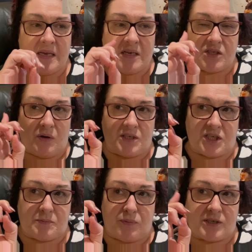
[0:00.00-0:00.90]
So I
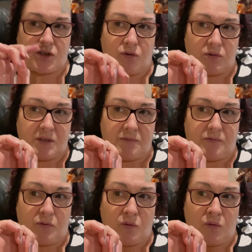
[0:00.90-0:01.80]
just pressure cooked it
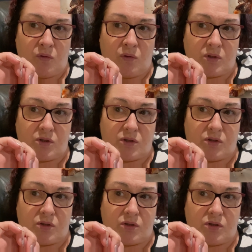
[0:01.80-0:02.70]
for,
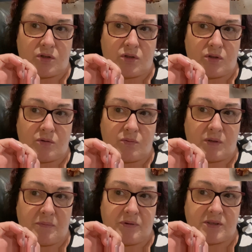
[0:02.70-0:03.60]

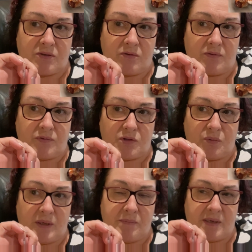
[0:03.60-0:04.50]

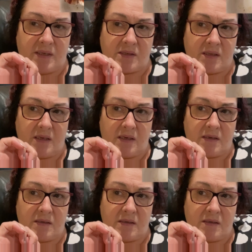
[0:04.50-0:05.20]
20 minutes, I think.